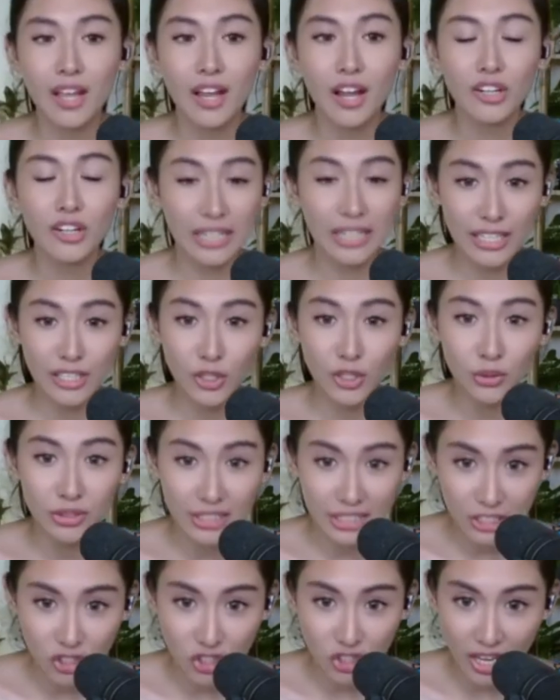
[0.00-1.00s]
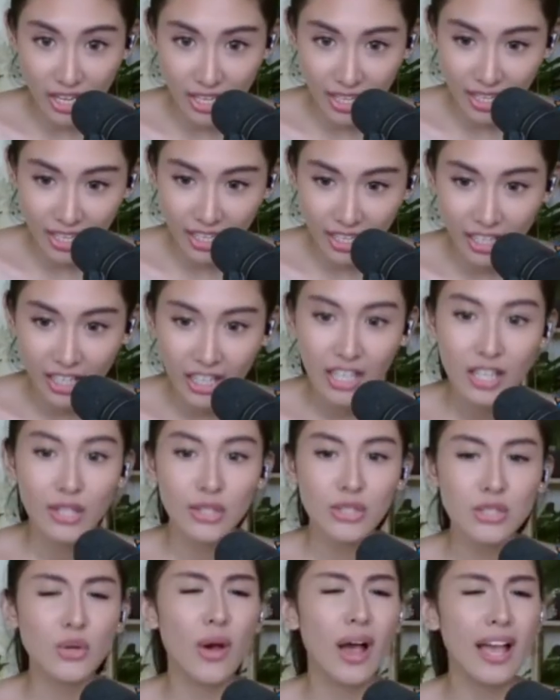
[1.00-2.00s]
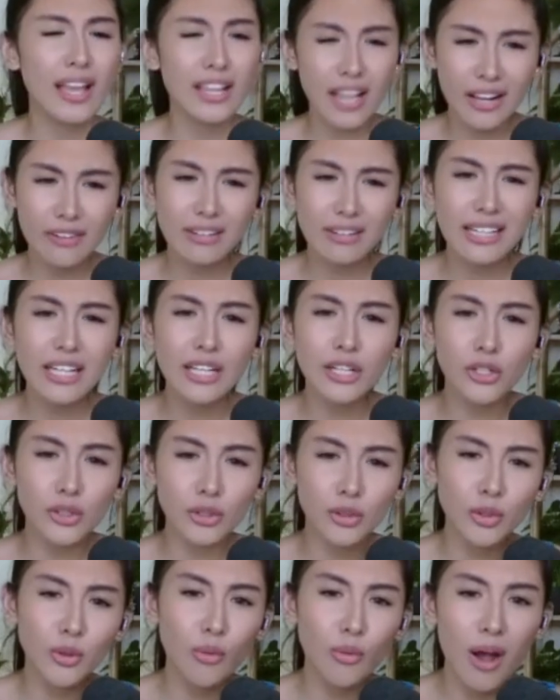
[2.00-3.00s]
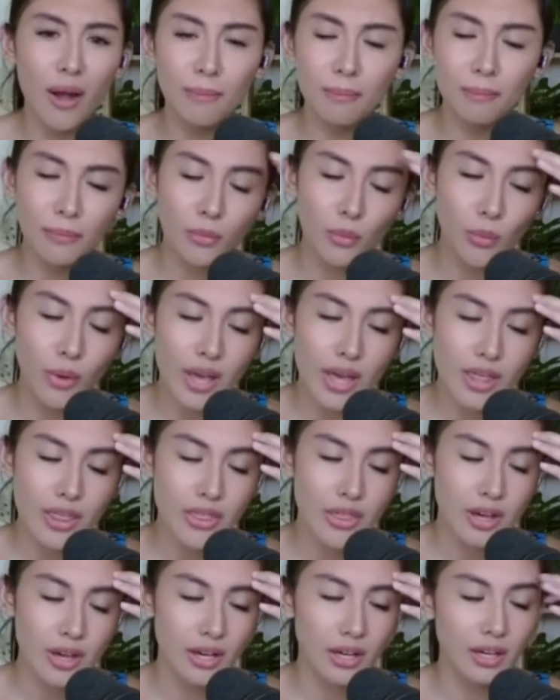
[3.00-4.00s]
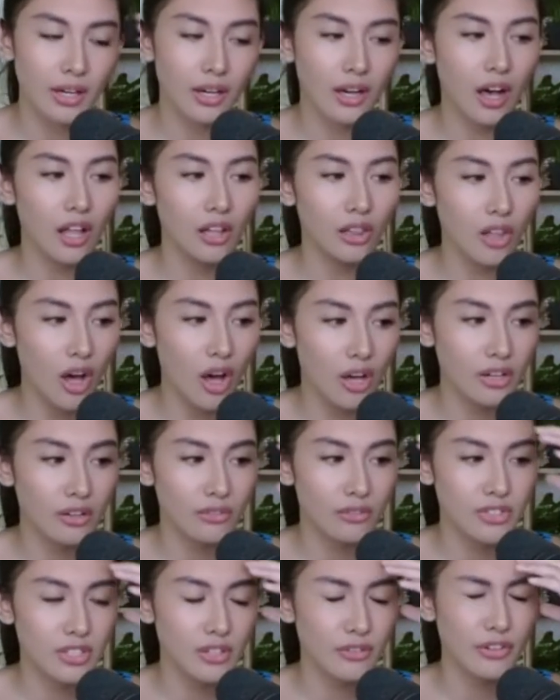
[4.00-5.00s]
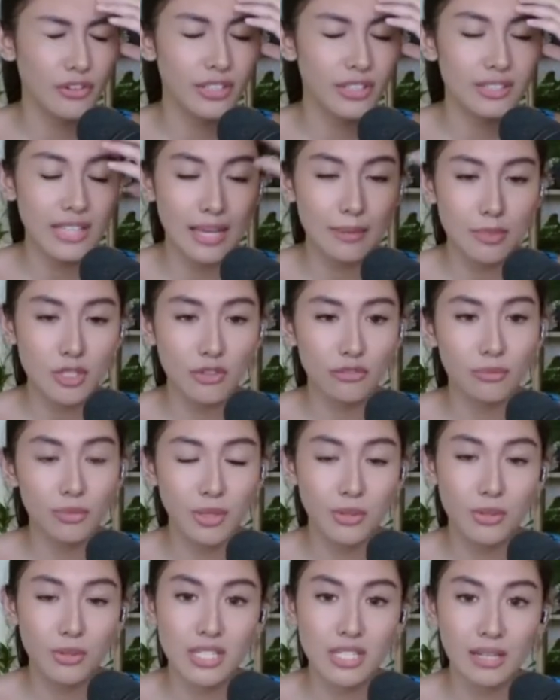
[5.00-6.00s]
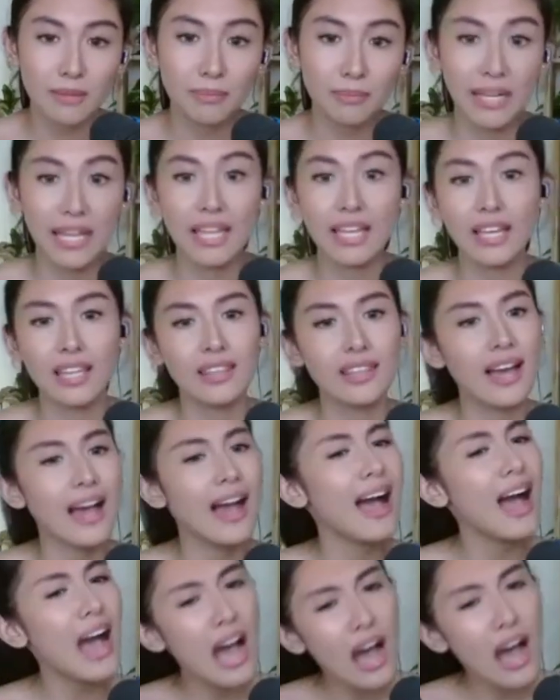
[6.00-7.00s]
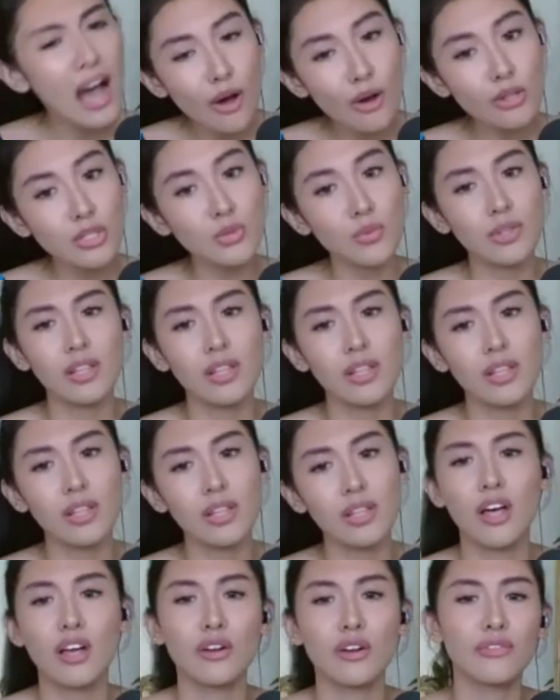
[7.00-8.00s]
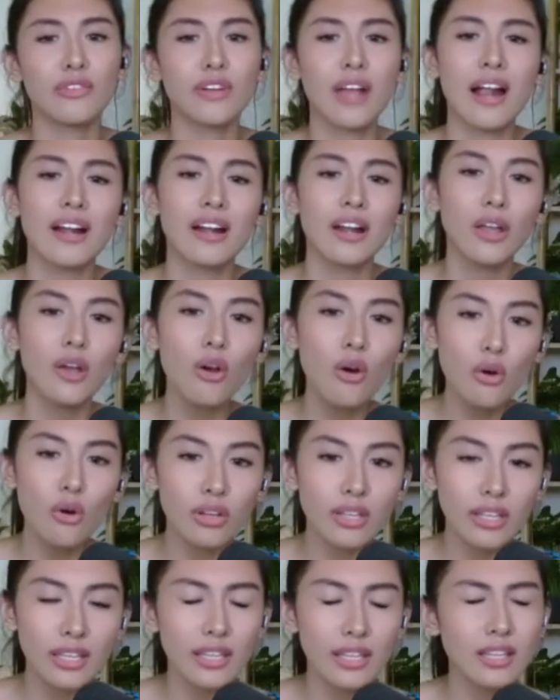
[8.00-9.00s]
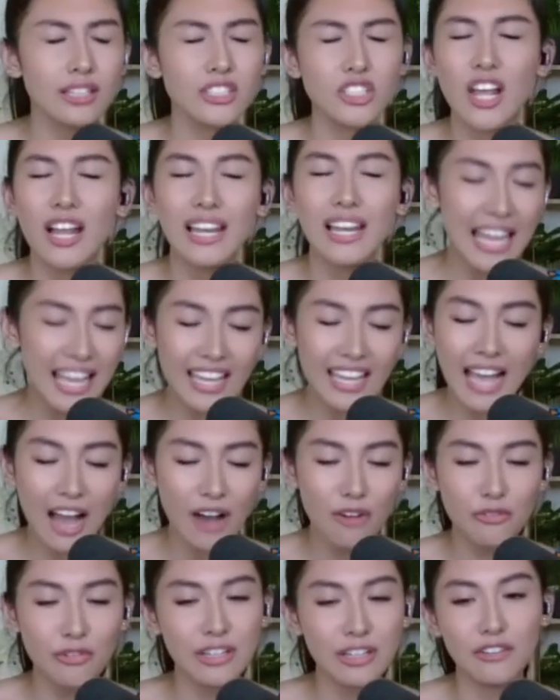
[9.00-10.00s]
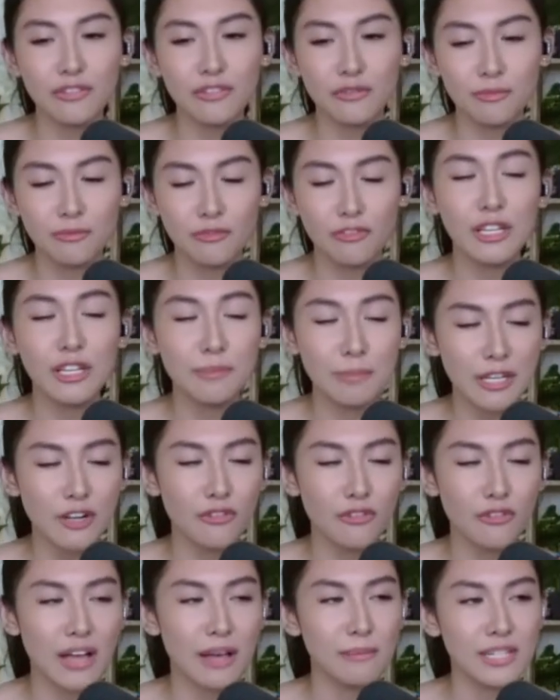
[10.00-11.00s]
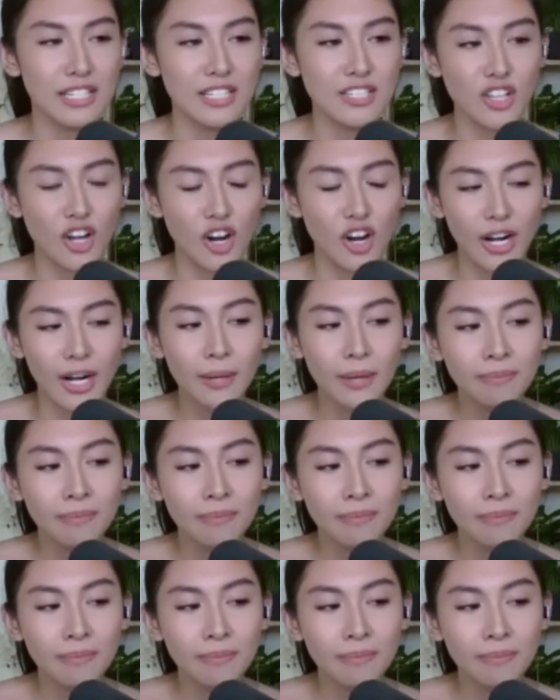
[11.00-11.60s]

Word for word: radio DJing. So I really grew up with a lot of different types of music playing in the house, with a lot of karaoke, like how Filipino families are.